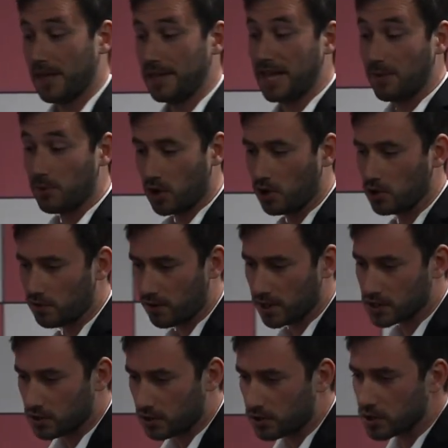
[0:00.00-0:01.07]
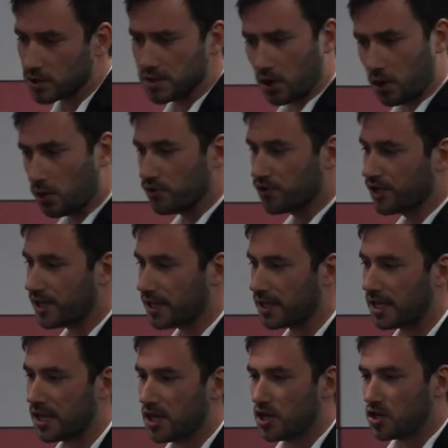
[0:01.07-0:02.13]
neighborhood of Les Corts, the whole
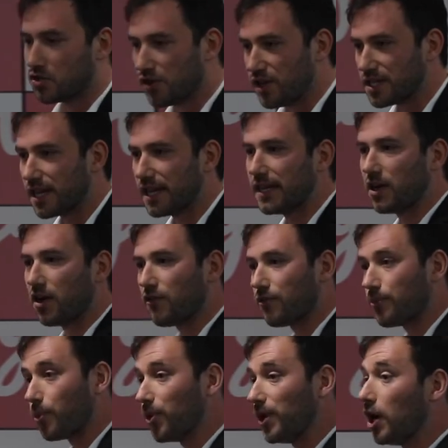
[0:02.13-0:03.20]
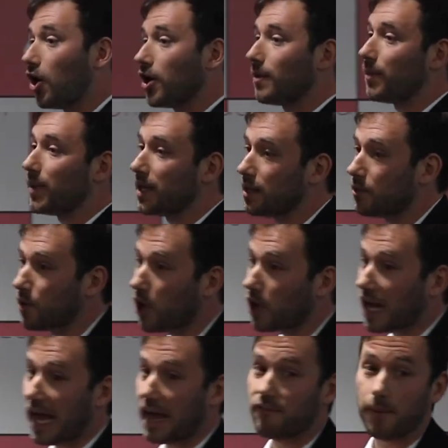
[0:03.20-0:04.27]
city. So this idea of we're going
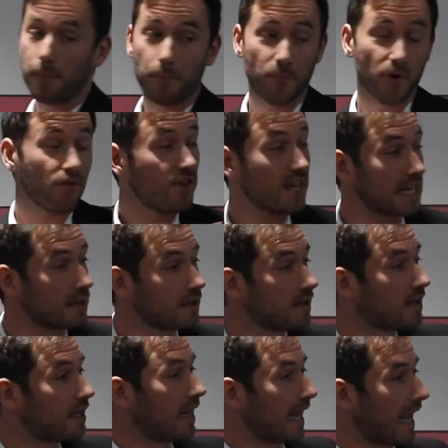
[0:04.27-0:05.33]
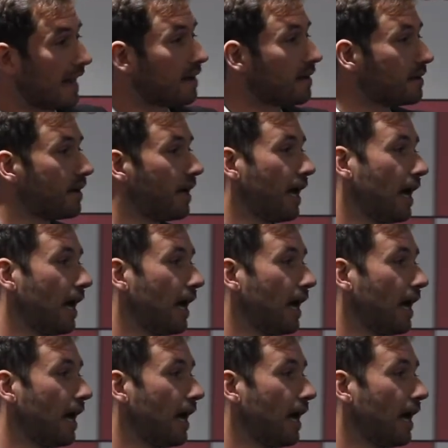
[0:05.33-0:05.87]
to have a perfect, again,